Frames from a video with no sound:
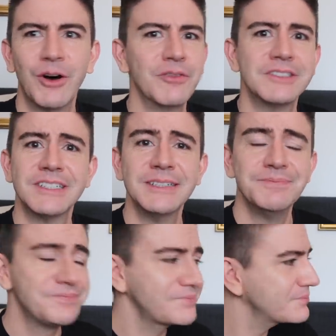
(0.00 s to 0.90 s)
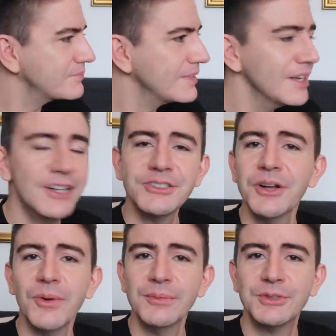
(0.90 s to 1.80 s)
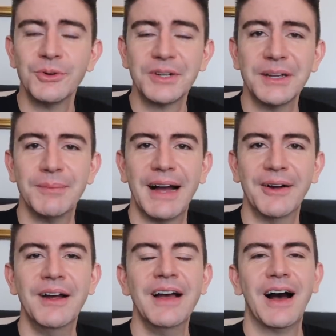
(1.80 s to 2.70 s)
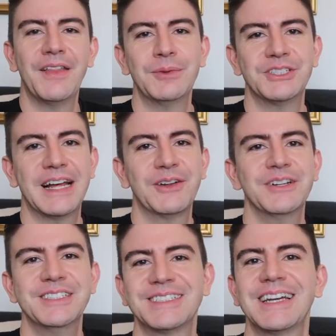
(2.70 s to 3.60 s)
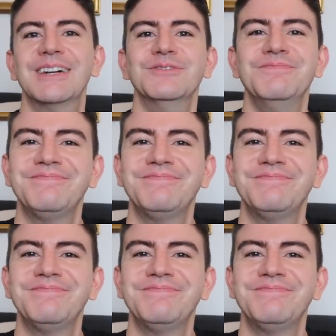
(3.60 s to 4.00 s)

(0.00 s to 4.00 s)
Obviously. I don't know what I'm talking about. I think we should head on into town.